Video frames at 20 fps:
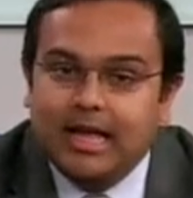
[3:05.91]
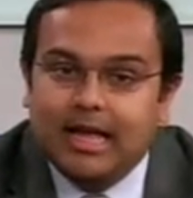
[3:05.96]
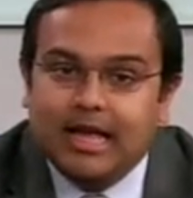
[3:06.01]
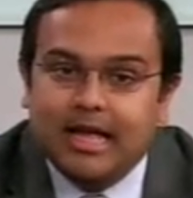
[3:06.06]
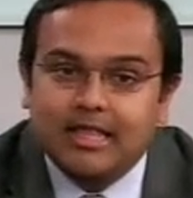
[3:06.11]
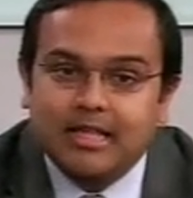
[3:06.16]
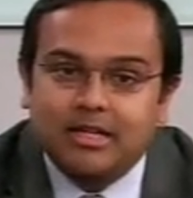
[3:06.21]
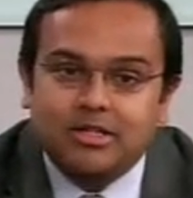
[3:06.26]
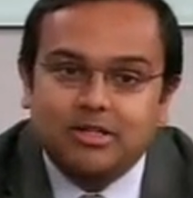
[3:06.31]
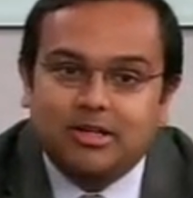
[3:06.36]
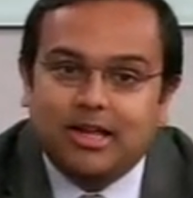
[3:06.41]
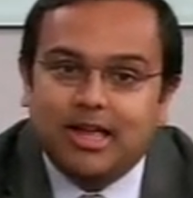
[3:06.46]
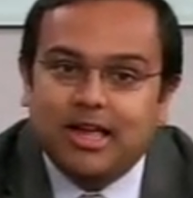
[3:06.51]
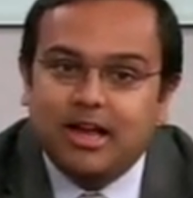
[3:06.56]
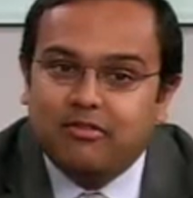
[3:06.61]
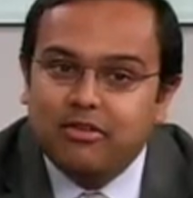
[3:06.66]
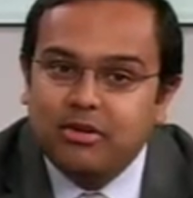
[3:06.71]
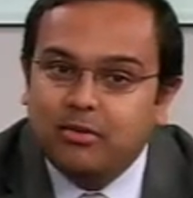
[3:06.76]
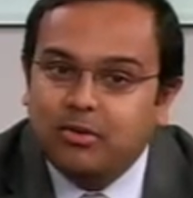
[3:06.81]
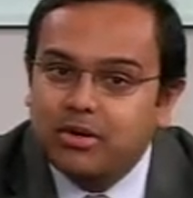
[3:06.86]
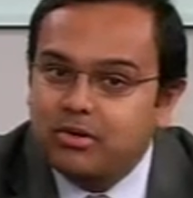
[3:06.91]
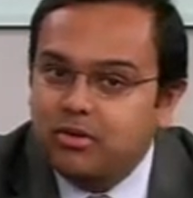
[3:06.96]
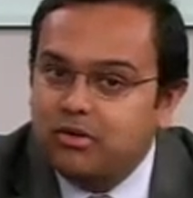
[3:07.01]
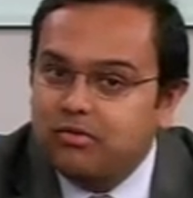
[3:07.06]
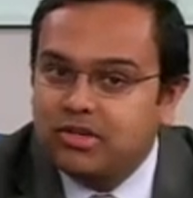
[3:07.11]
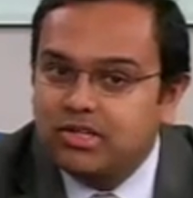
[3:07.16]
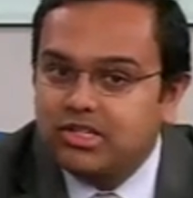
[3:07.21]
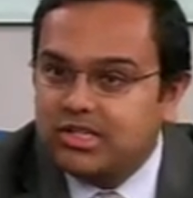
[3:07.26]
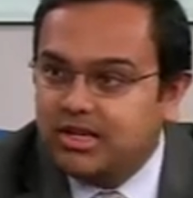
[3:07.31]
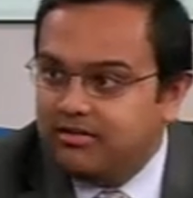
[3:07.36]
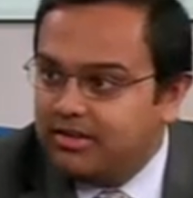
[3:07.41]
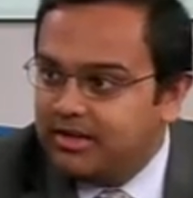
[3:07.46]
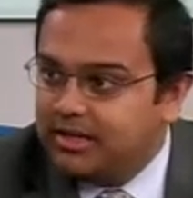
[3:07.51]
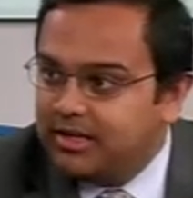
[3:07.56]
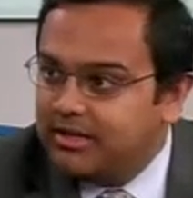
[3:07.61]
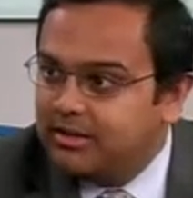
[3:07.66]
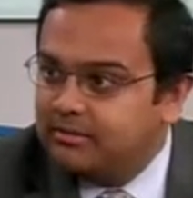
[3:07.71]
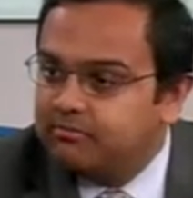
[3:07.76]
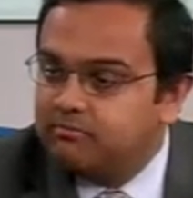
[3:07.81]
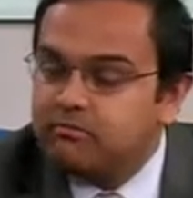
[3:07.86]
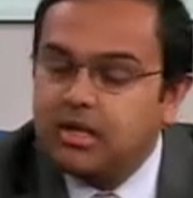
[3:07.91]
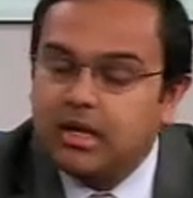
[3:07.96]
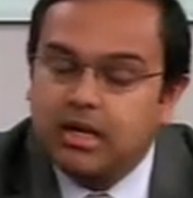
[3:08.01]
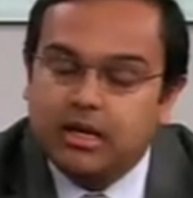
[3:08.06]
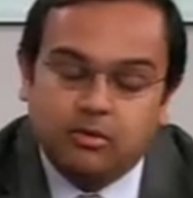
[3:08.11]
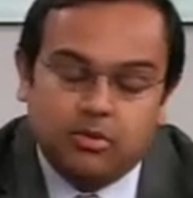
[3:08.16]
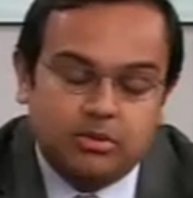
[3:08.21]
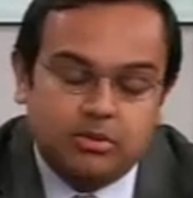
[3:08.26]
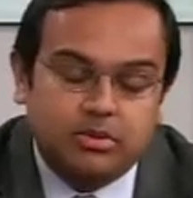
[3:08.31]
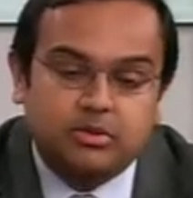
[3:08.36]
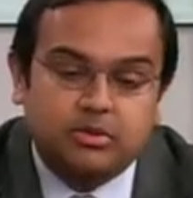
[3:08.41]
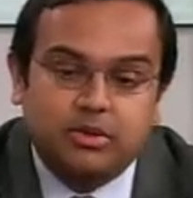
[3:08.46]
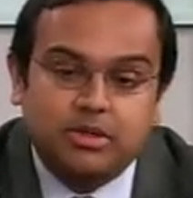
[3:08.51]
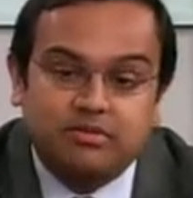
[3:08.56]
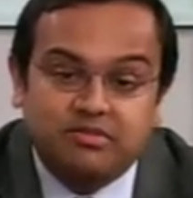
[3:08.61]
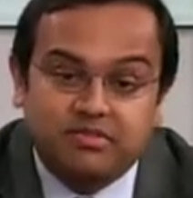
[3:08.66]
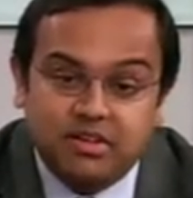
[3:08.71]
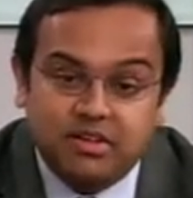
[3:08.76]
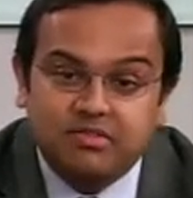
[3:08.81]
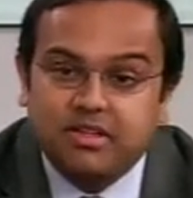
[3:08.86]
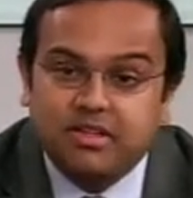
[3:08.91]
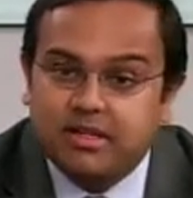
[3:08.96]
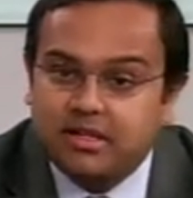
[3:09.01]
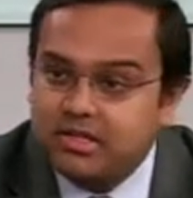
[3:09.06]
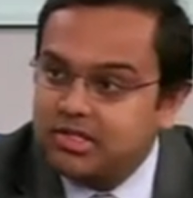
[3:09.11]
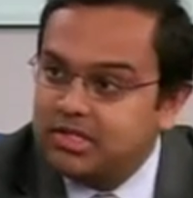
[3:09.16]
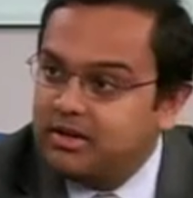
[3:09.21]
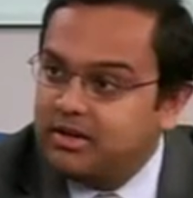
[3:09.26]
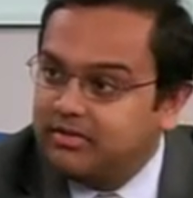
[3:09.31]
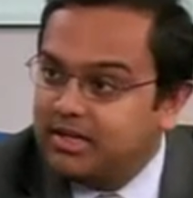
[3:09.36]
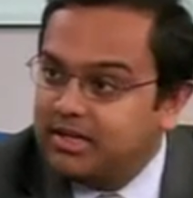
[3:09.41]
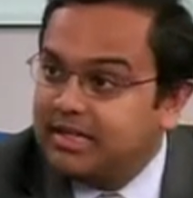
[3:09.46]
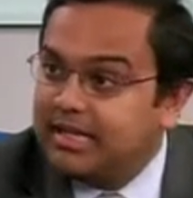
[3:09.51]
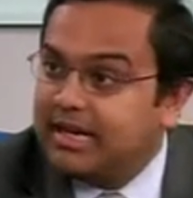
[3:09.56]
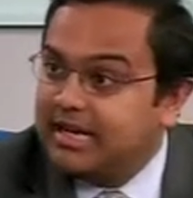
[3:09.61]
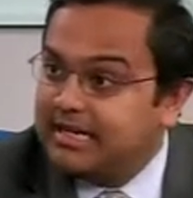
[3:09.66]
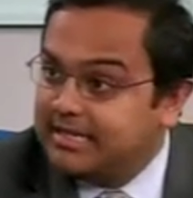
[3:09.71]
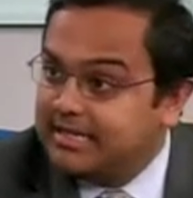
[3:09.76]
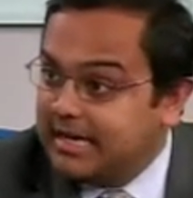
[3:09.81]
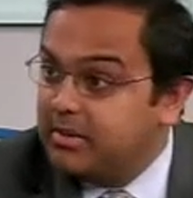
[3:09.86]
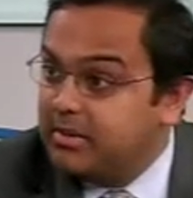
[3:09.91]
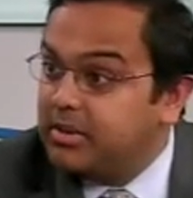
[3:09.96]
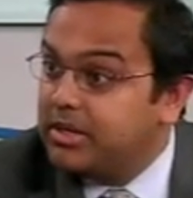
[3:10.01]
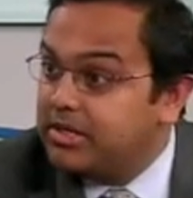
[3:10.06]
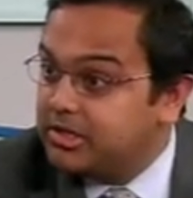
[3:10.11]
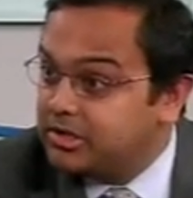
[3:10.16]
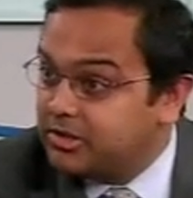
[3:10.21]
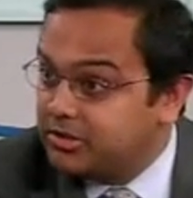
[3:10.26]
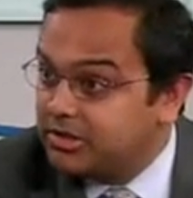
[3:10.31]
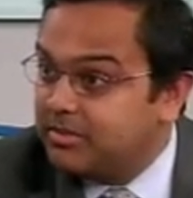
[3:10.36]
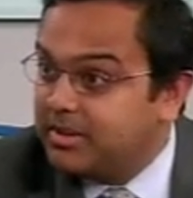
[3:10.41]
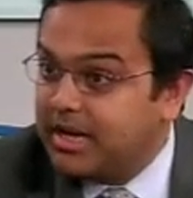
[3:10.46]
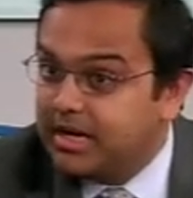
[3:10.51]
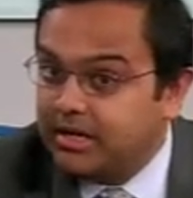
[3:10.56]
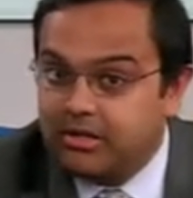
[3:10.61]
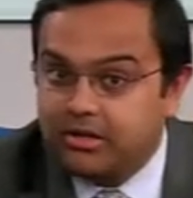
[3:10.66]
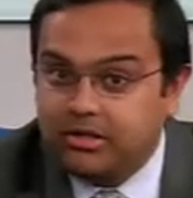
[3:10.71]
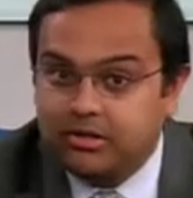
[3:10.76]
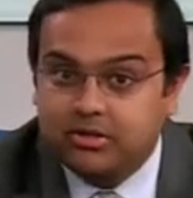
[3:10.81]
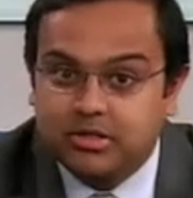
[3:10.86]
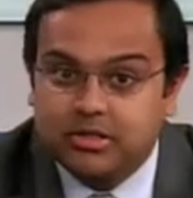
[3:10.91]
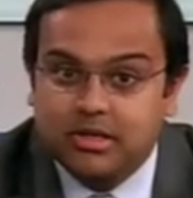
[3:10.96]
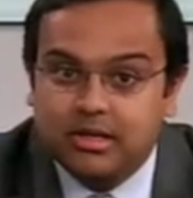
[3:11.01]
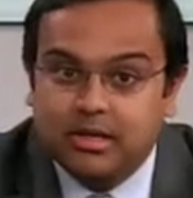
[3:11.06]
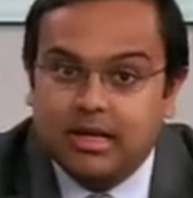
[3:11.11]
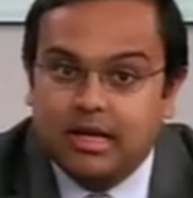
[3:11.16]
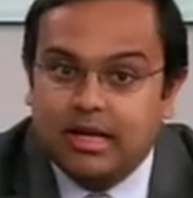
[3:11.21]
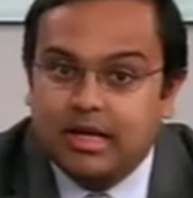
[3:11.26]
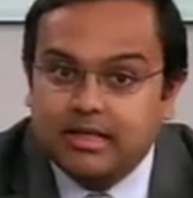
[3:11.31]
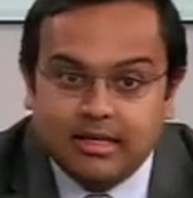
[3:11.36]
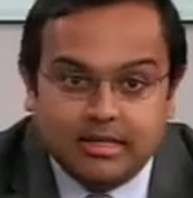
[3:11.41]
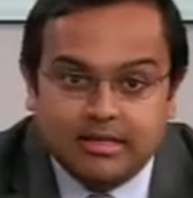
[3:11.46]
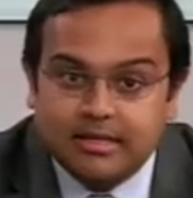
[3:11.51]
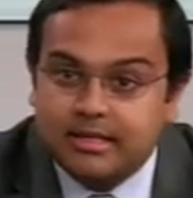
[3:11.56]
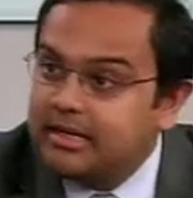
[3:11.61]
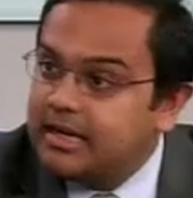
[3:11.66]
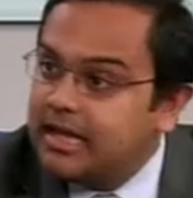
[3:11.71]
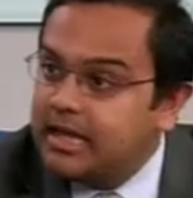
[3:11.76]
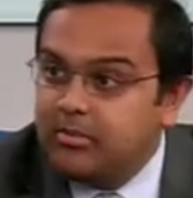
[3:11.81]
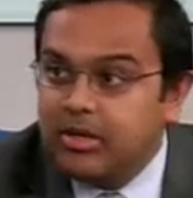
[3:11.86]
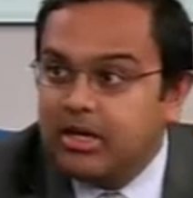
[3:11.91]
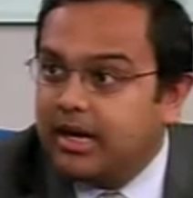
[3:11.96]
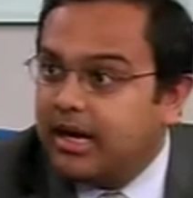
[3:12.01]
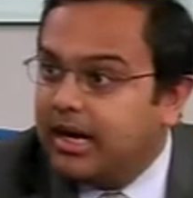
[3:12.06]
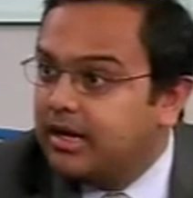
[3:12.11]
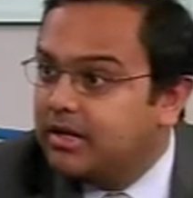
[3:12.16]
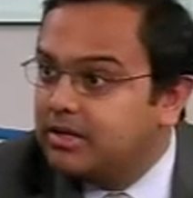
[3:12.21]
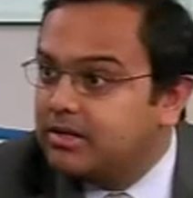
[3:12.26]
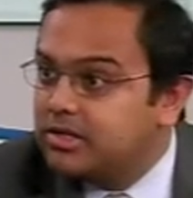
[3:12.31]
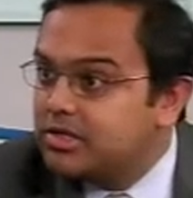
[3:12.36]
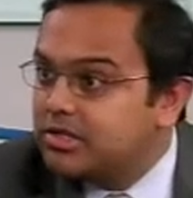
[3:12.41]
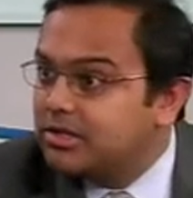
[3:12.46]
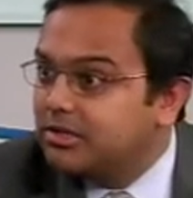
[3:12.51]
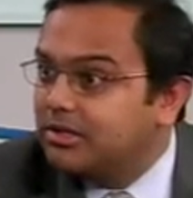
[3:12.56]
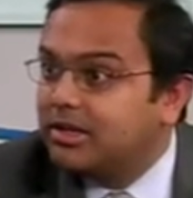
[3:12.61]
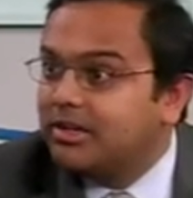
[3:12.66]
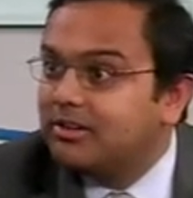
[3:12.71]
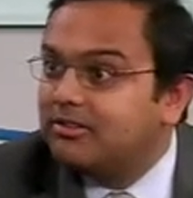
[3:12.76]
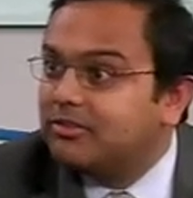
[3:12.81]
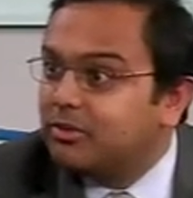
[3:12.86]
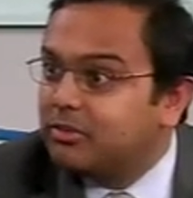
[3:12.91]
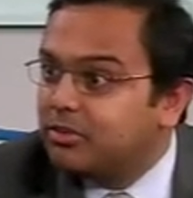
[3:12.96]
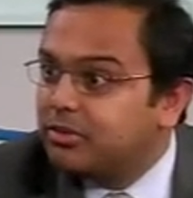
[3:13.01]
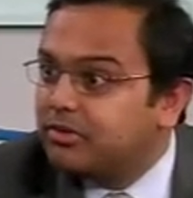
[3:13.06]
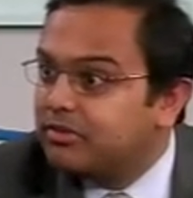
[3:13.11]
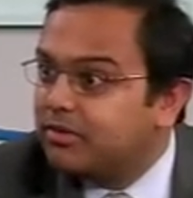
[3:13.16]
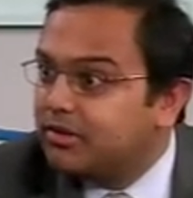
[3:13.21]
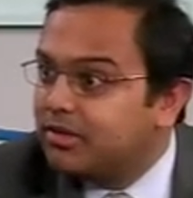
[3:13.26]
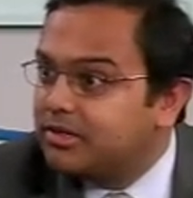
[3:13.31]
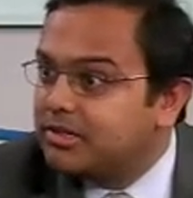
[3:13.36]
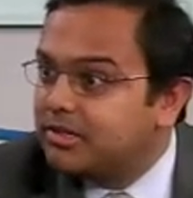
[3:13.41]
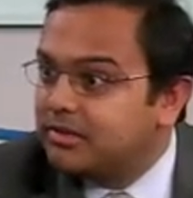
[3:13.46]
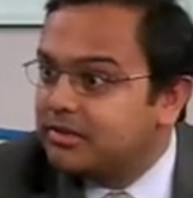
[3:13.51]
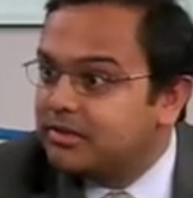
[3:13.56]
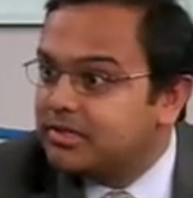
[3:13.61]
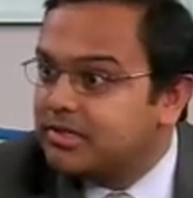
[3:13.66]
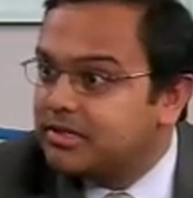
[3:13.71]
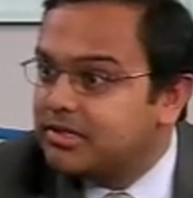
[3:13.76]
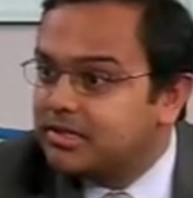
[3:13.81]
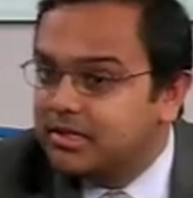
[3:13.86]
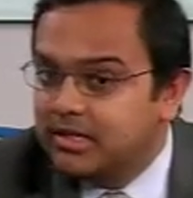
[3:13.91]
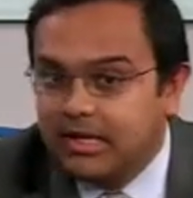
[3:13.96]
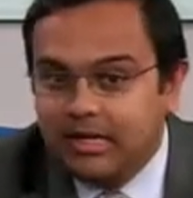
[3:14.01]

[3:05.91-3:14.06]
and they took everyone over 70, anyone between 50 and 70 that had diabetes or tobacco use, and they did an ABI, just looking for peripheral arterial disease.